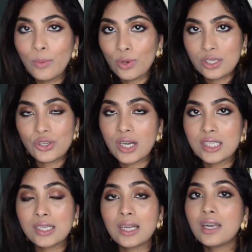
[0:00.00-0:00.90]

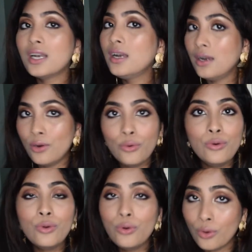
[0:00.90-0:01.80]
moisturizer. No,
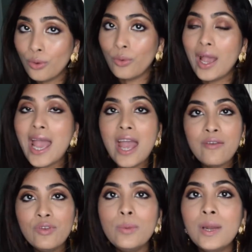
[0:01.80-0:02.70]
no, no.
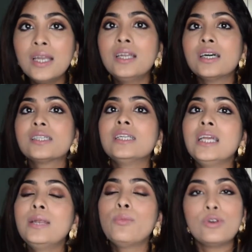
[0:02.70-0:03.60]
Everybody does
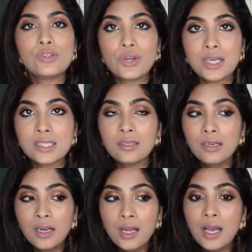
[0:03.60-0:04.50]
need
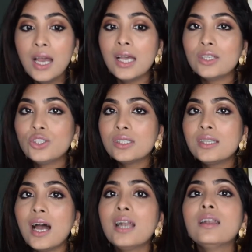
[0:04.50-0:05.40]
moisturizer. It's just
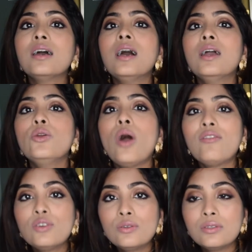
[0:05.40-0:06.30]
that you
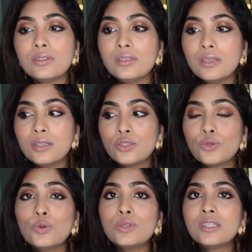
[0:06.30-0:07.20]
have to
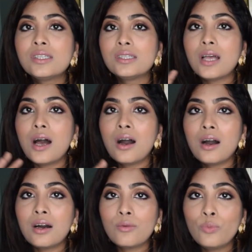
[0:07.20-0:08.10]
choose
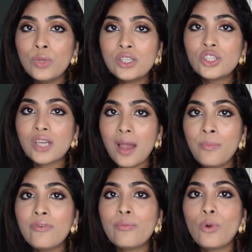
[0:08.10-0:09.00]
which
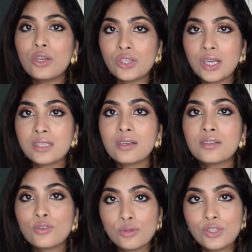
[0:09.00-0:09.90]
type of moisturizer
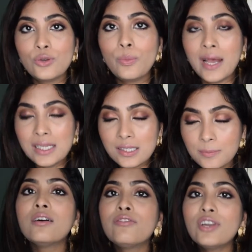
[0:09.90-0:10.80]
suits you
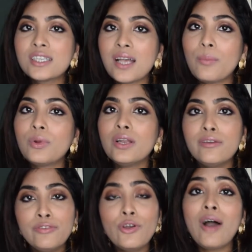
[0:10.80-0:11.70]
best. For example,
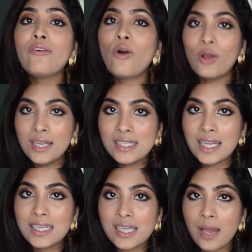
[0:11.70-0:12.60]
if you have oily
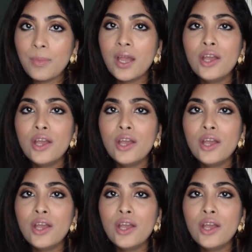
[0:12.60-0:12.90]
skin type,